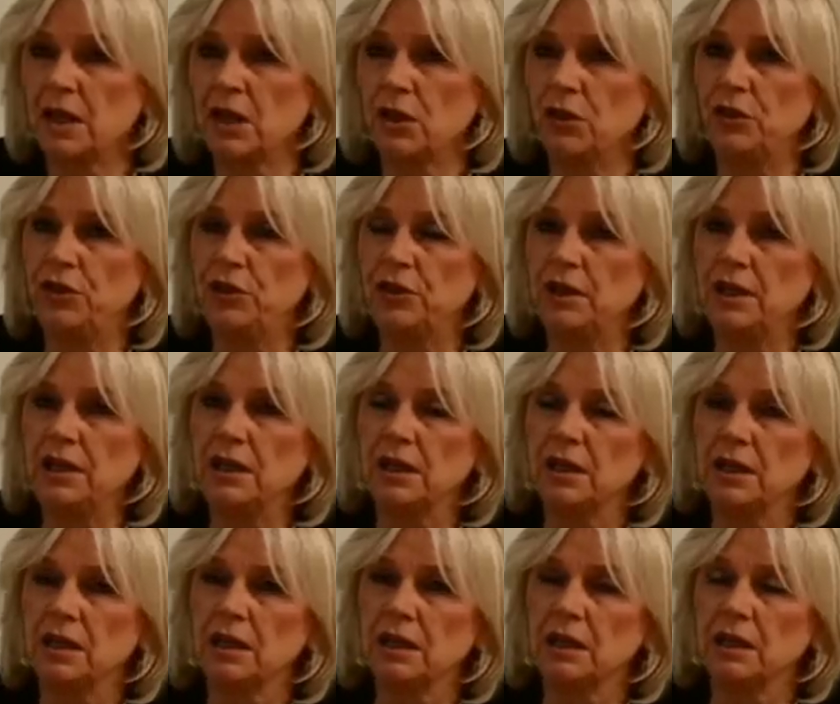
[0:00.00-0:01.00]
The
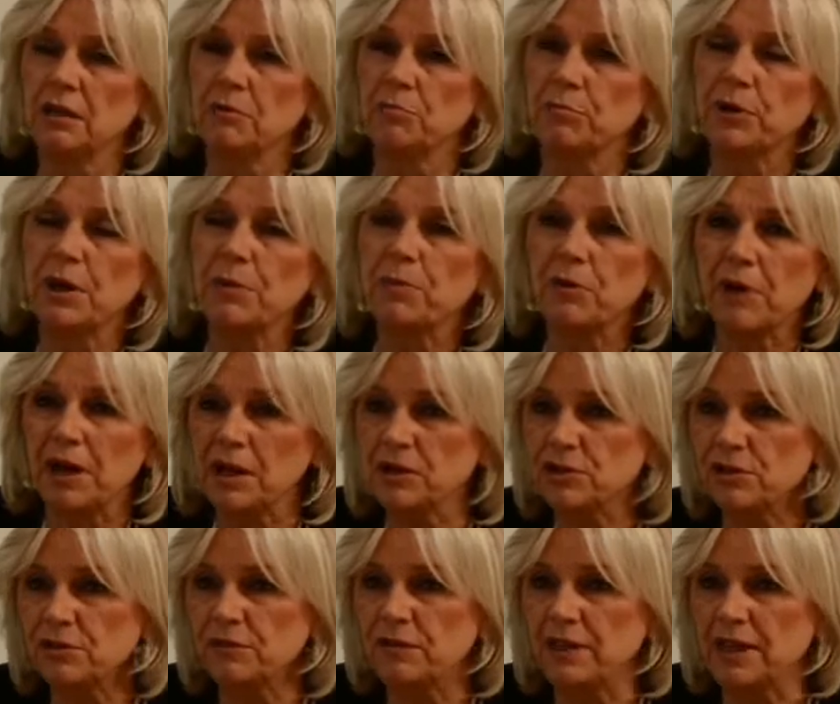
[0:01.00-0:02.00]

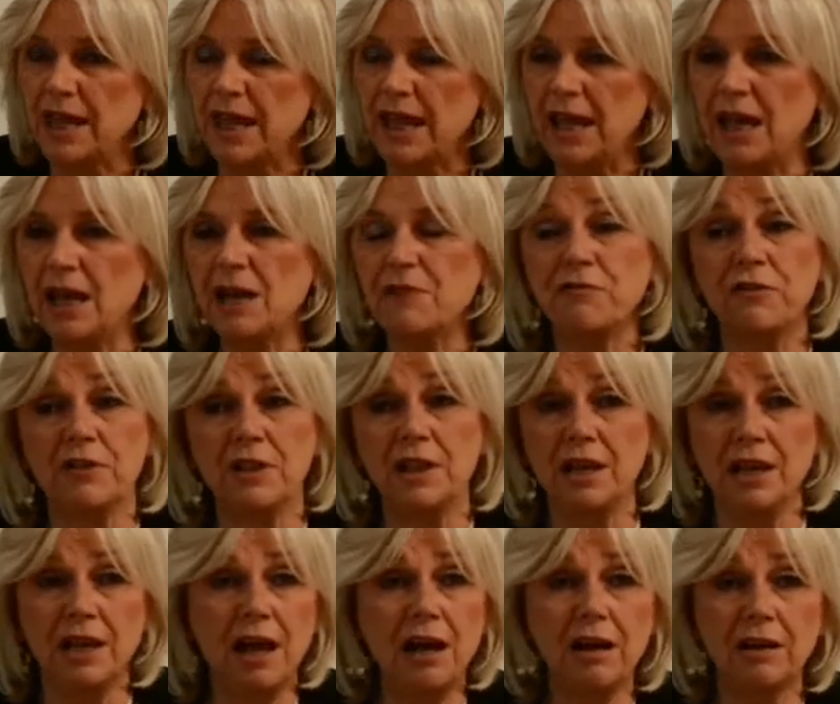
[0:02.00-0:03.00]
preparation of the air for the
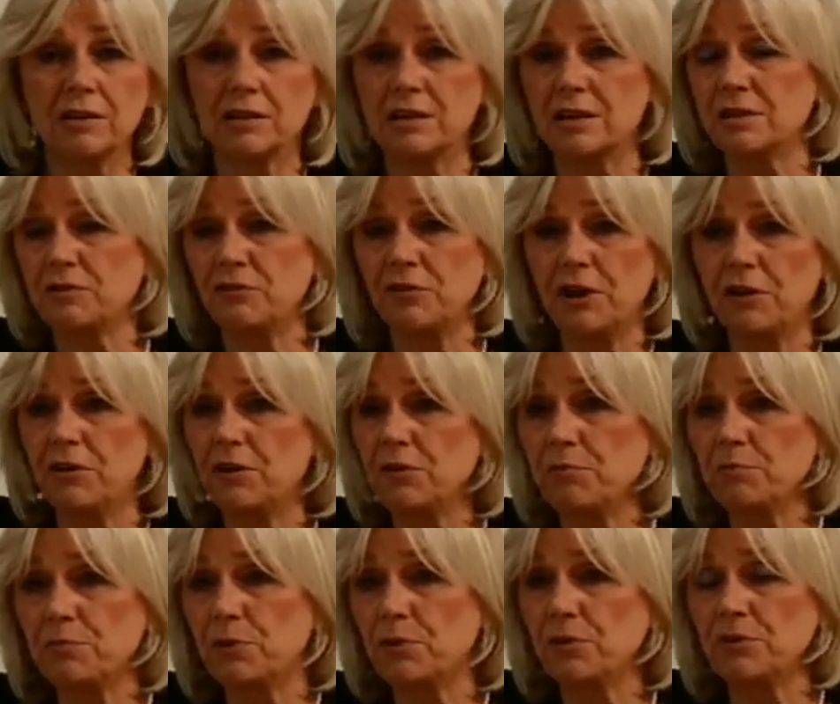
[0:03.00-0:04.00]
lungs is very
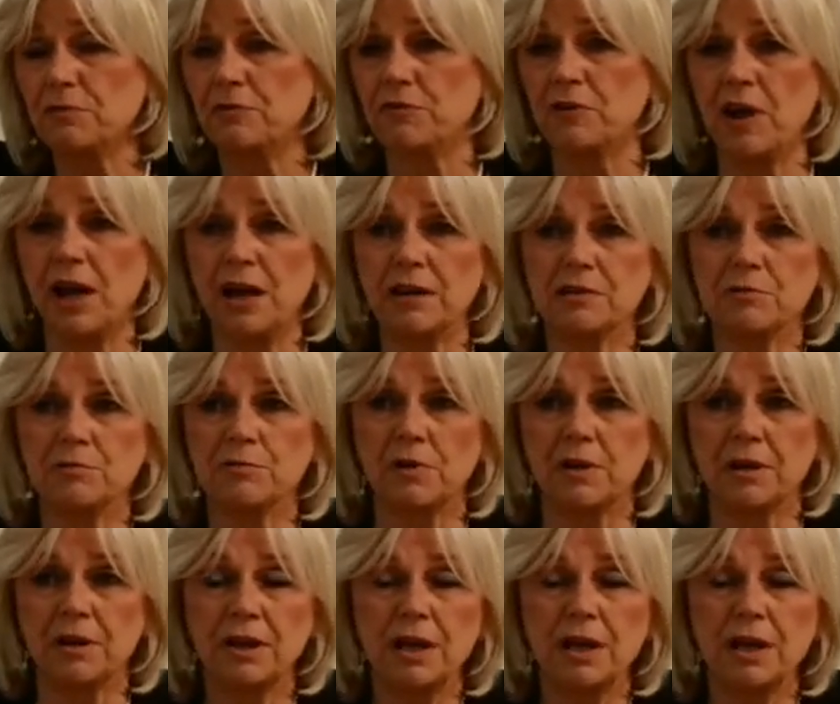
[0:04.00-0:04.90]
important for asthma.